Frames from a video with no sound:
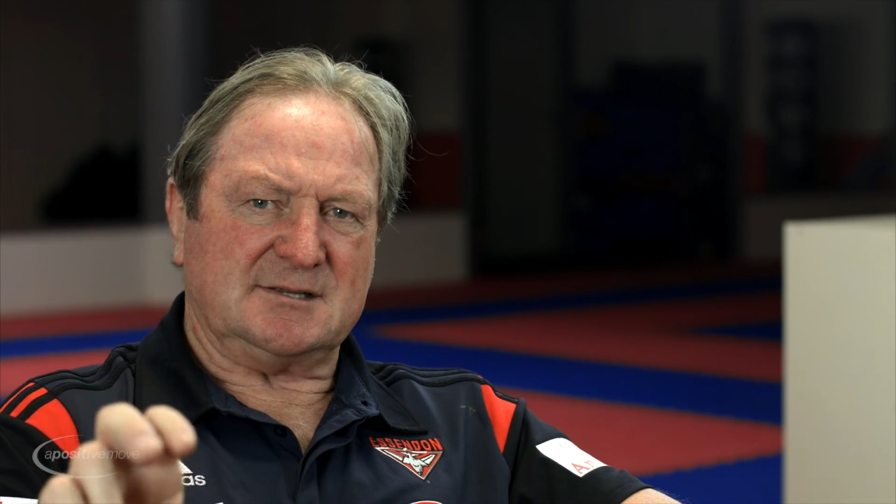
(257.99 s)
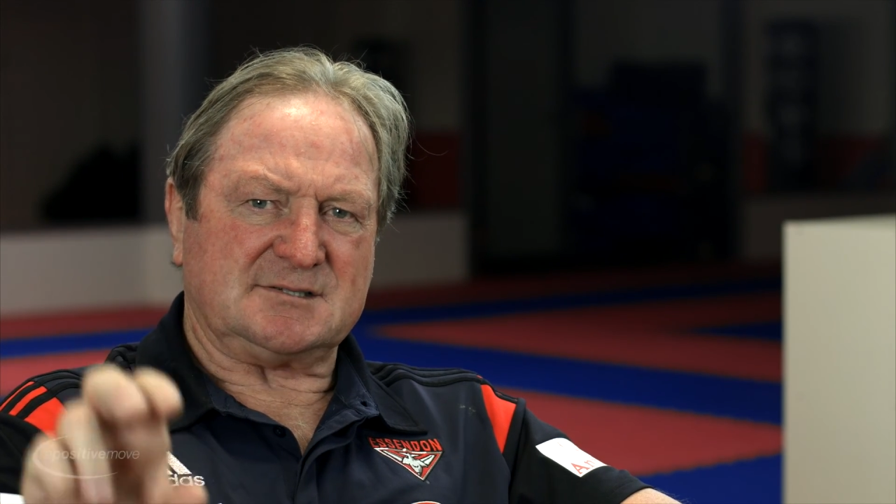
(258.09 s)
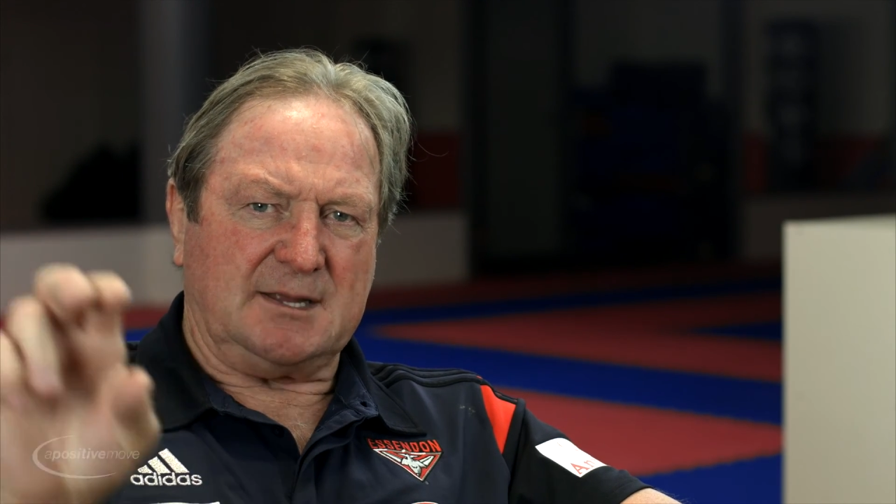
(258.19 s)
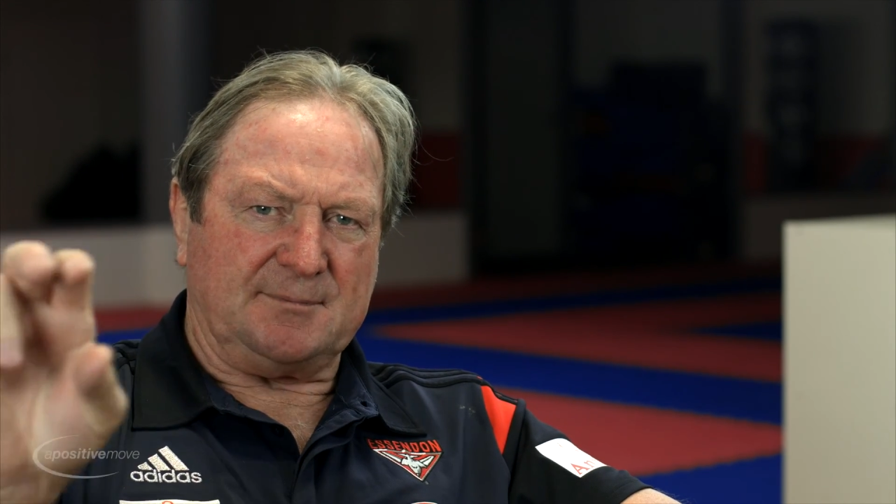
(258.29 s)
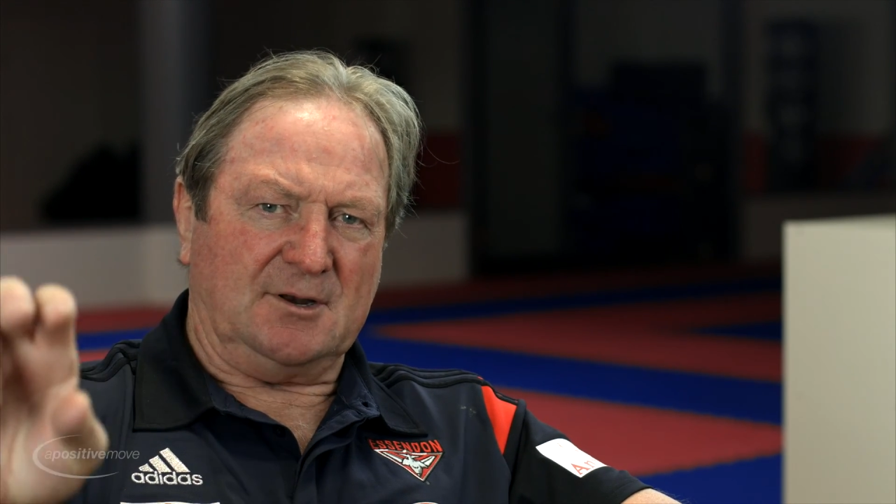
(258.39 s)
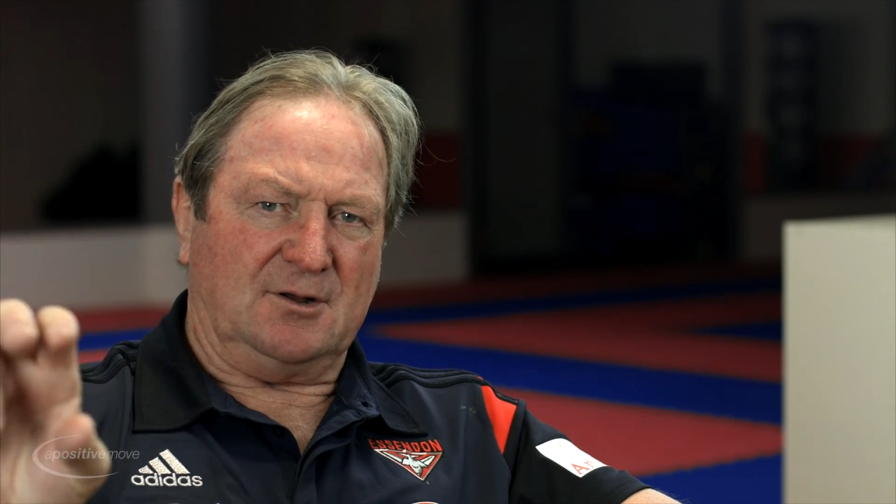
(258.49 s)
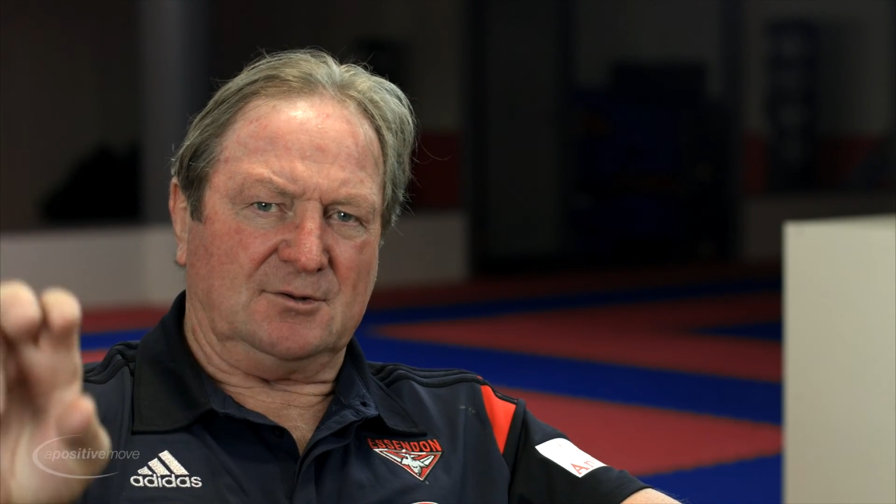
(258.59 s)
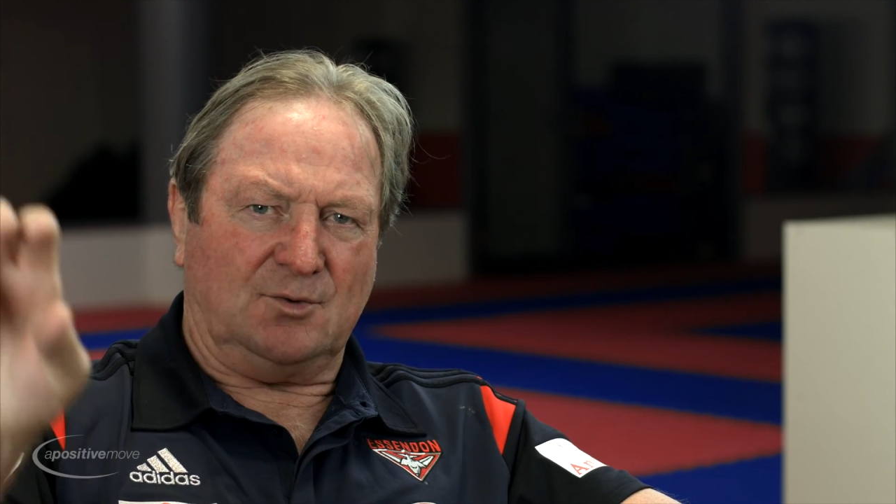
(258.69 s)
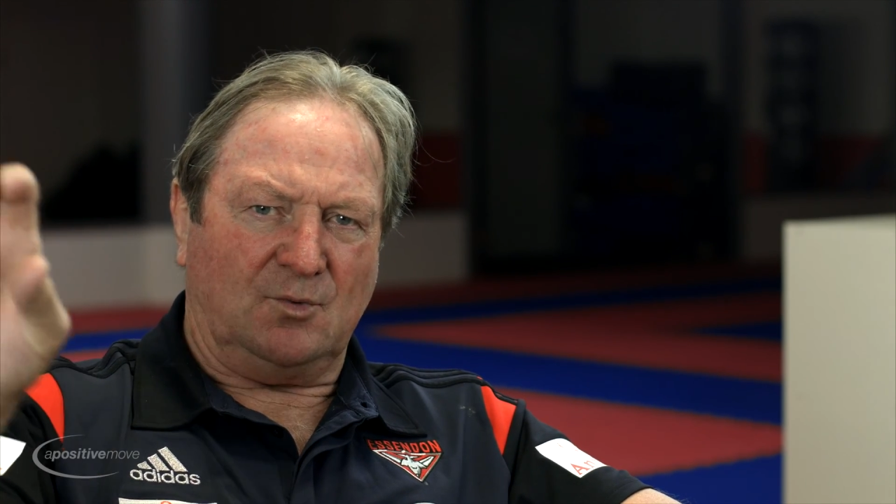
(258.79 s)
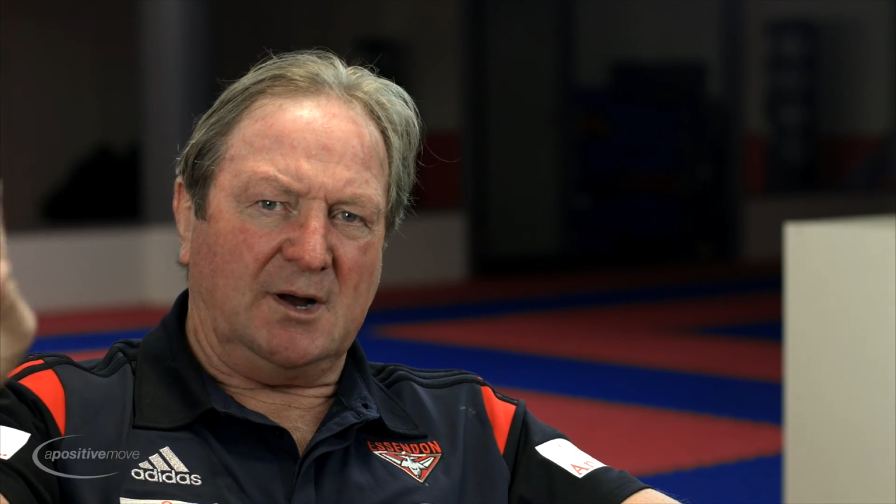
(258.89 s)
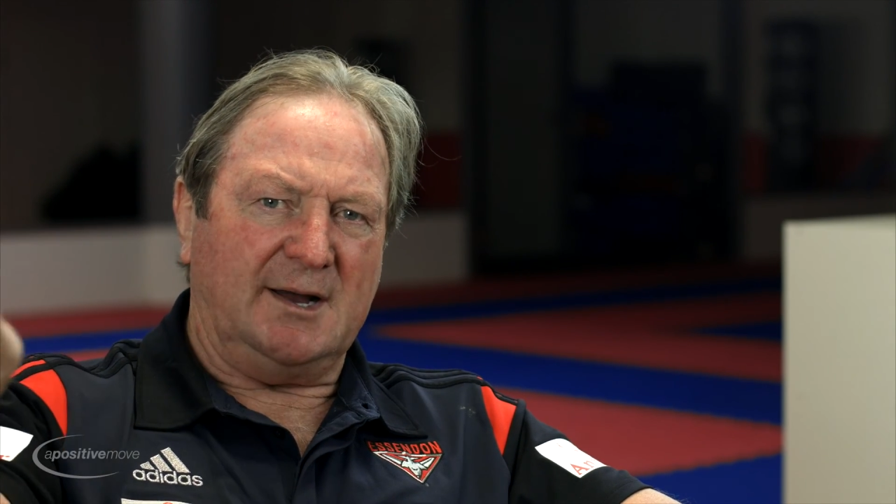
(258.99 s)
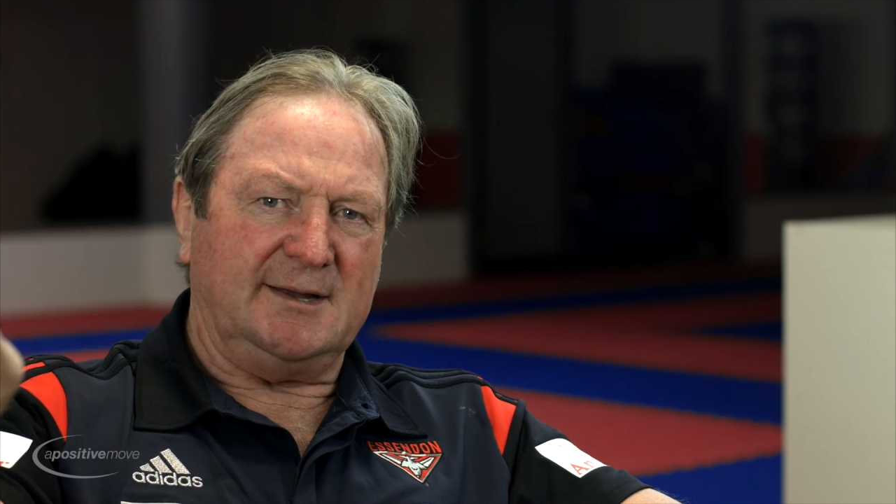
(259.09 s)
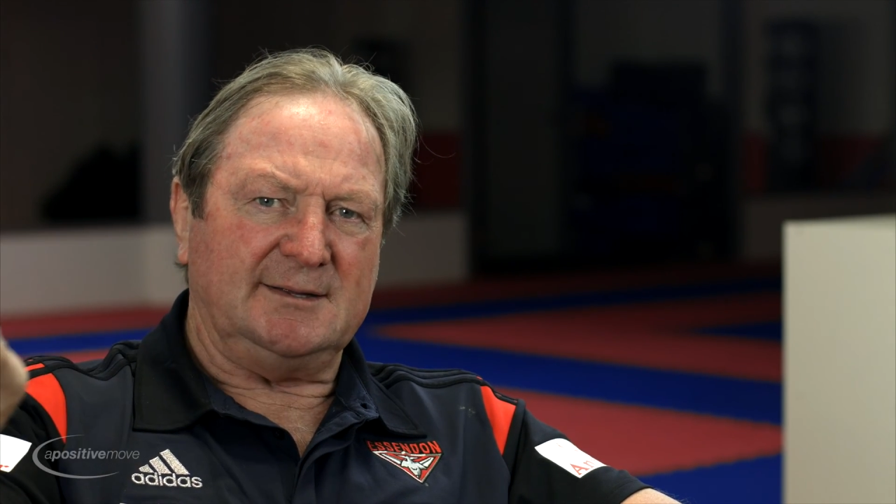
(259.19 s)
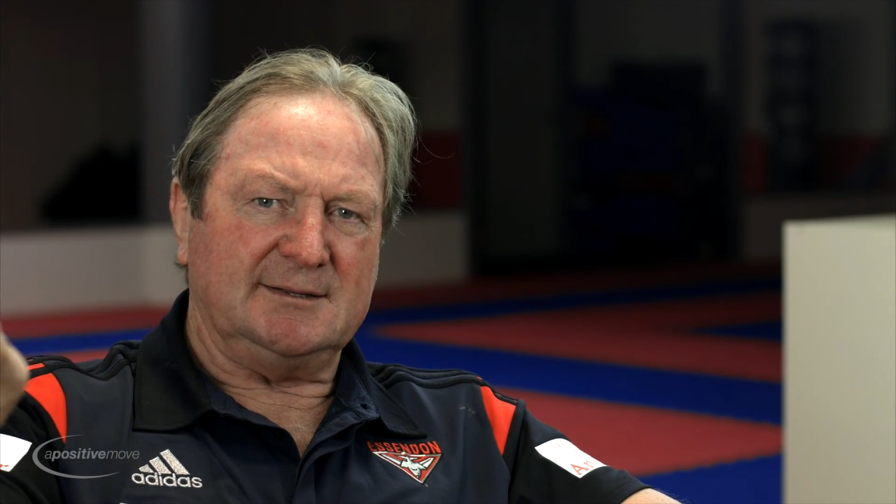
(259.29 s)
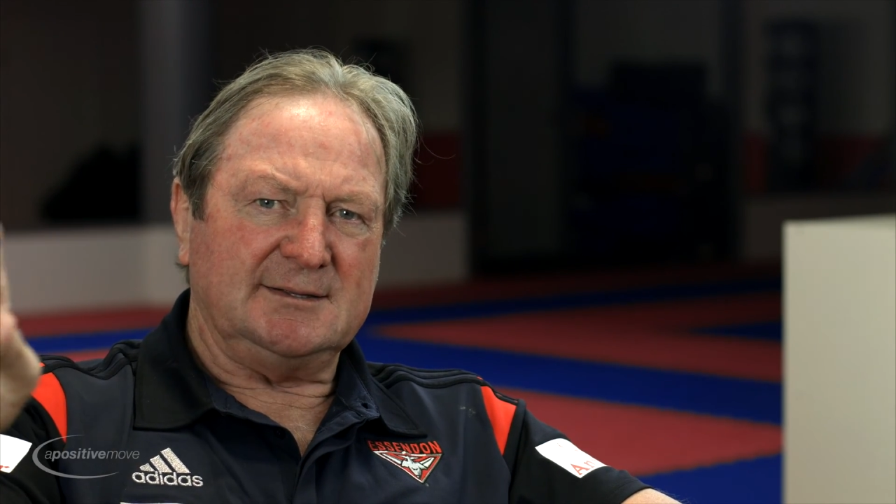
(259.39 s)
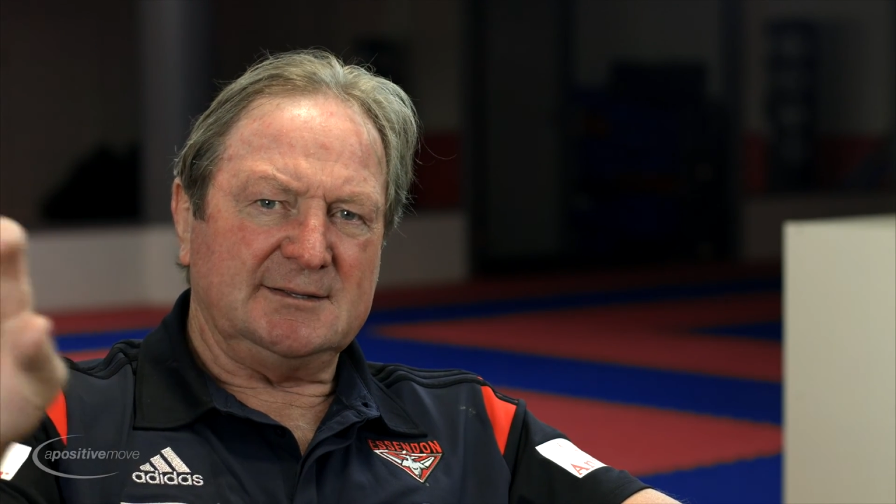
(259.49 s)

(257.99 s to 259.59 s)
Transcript: step along the way.